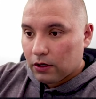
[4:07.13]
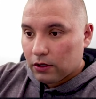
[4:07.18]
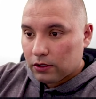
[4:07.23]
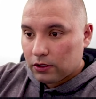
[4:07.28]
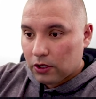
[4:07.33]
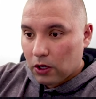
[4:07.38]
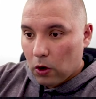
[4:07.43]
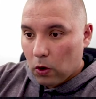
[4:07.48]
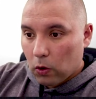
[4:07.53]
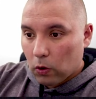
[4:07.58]

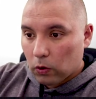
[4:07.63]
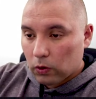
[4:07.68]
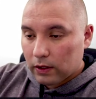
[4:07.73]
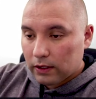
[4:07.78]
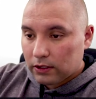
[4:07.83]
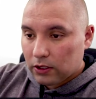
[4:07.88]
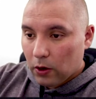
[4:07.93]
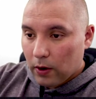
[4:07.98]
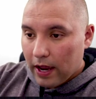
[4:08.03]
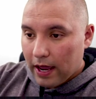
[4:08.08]
So
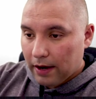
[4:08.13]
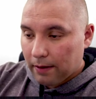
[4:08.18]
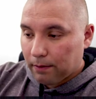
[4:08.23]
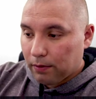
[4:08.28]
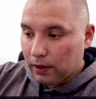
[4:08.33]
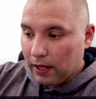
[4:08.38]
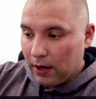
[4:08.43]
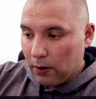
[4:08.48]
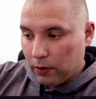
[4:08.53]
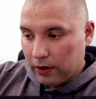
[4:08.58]
let's go ahead and
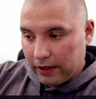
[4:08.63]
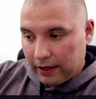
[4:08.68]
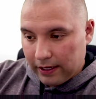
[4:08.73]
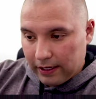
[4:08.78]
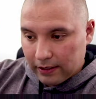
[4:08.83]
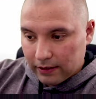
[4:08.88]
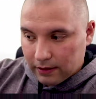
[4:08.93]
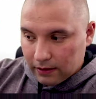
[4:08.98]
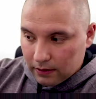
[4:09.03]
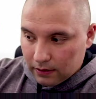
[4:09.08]
play one of
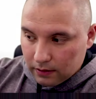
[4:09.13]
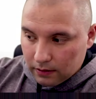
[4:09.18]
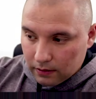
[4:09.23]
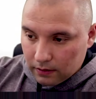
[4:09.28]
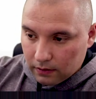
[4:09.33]
these.